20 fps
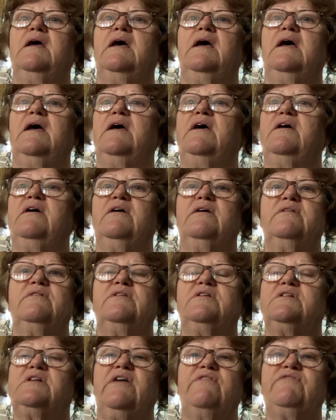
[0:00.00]

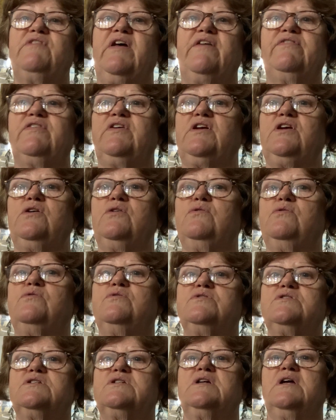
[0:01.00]
that I've never
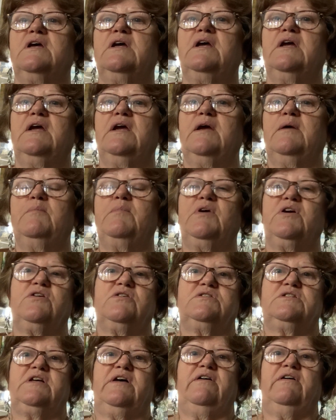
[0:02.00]
used
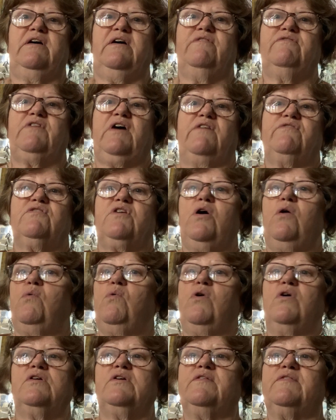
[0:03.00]
because I've got
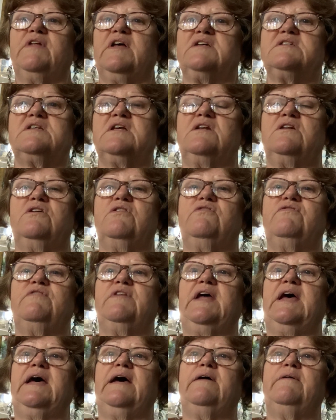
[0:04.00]
one and that's enough
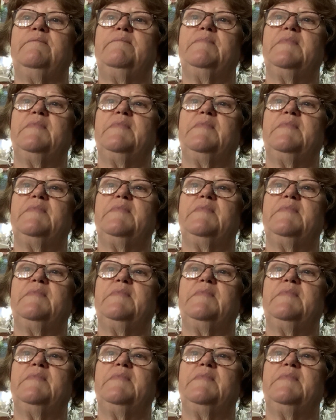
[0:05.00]
now,